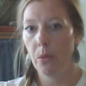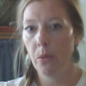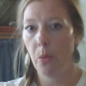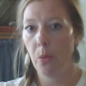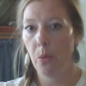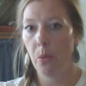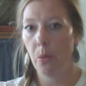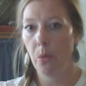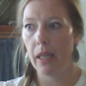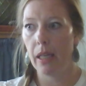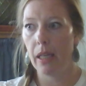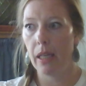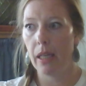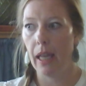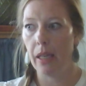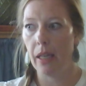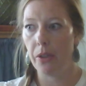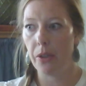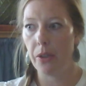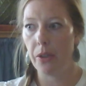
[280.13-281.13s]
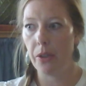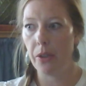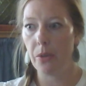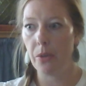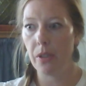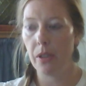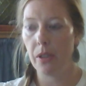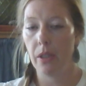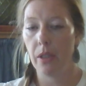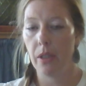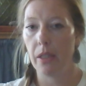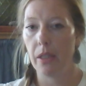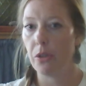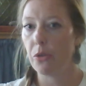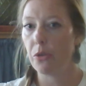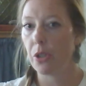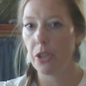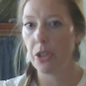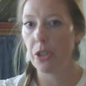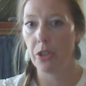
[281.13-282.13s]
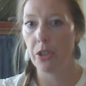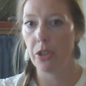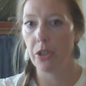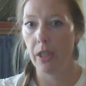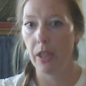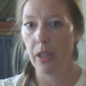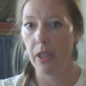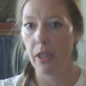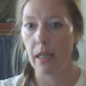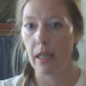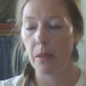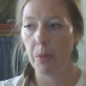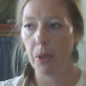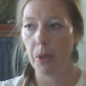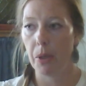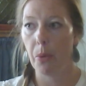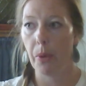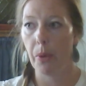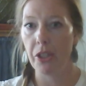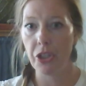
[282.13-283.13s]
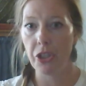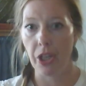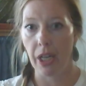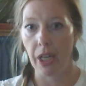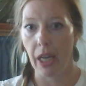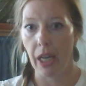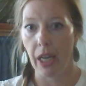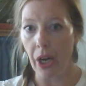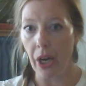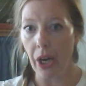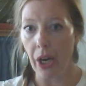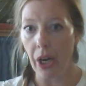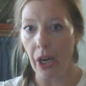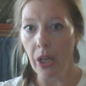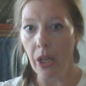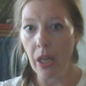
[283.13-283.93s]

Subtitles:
We can use a nutritional assessment questionnaire,